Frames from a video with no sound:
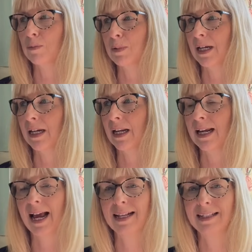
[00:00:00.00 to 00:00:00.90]

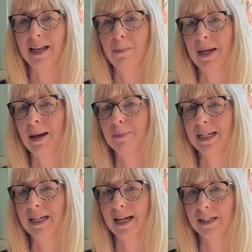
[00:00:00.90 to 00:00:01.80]
particularly as they became
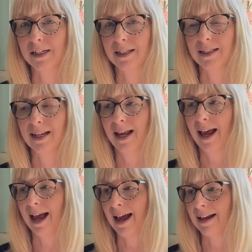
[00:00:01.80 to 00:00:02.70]
teenagers,
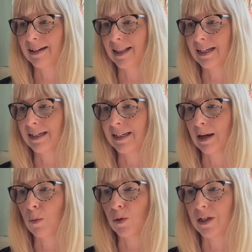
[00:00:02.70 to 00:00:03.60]
and they
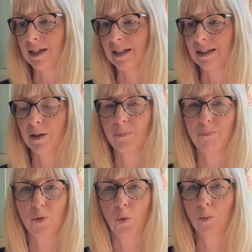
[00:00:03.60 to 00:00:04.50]
wanted
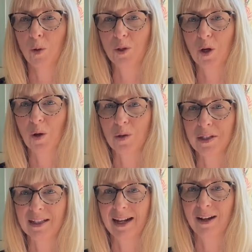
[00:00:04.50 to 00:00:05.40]
all mod
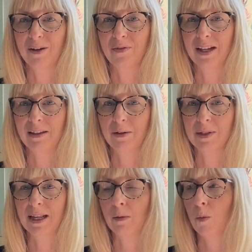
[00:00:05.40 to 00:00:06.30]
cons and that kind of thing, and they were
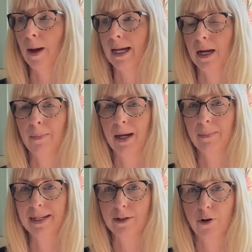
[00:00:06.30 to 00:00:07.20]
saying, well, where can I plug
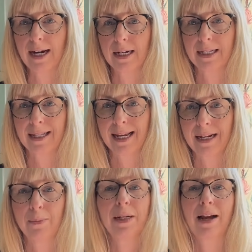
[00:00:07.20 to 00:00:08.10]
my straighteners
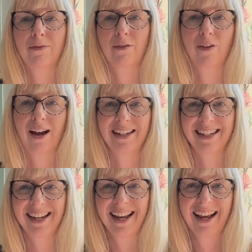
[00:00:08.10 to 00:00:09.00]
in? And we'd have to
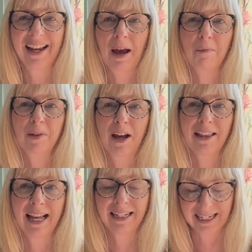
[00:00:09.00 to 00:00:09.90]
find a campsite
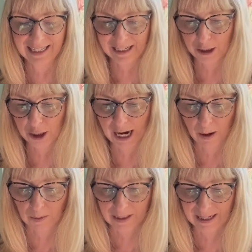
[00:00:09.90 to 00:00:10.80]
that had decent
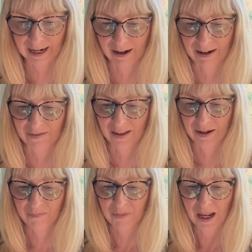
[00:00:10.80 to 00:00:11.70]
showers and that kind of
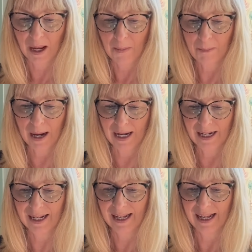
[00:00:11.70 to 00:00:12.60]
thing.
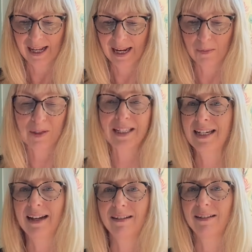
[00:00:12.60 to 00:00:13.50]
But it was
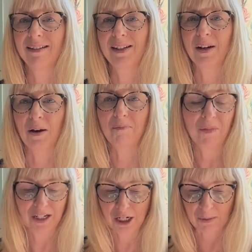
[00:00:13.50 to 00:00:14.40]
still, you know,
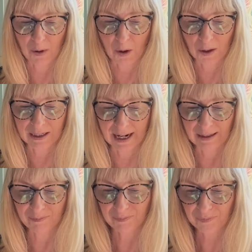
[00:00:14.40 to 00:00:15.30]
a cheaper holiday,